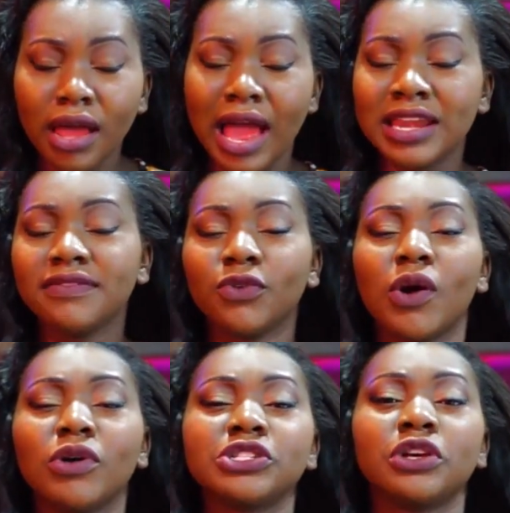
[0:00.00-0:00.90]
I didn't even go
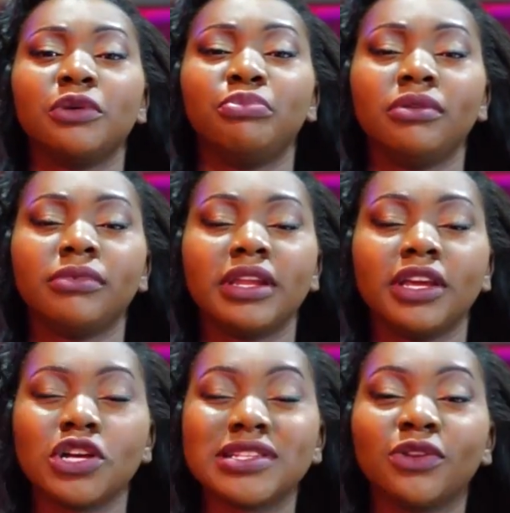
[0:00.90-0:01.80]
and watch it on the premiere day
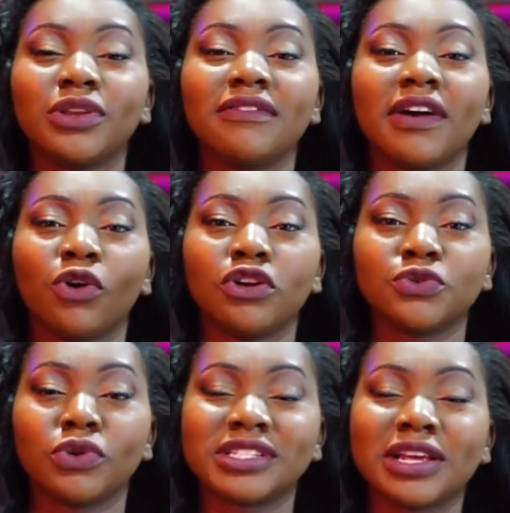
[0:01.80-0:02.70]
because I knew that if I was going
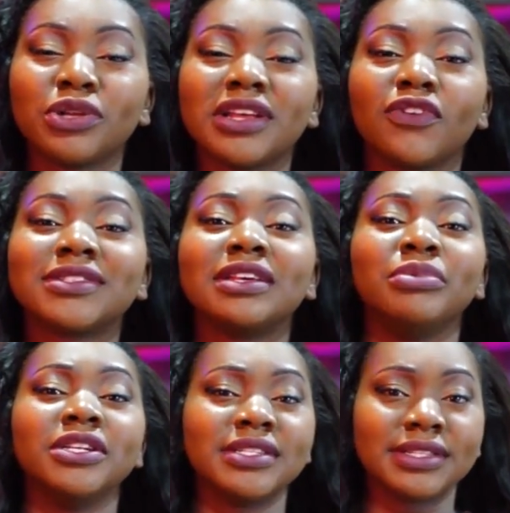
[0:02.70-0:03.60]
to watch it, I would have gotten
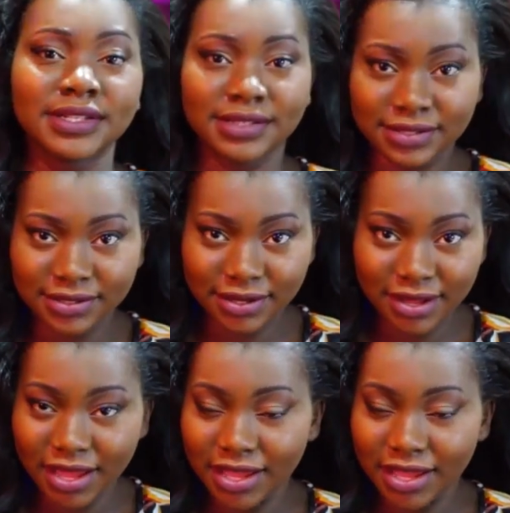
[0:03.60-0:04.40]
a place to sit.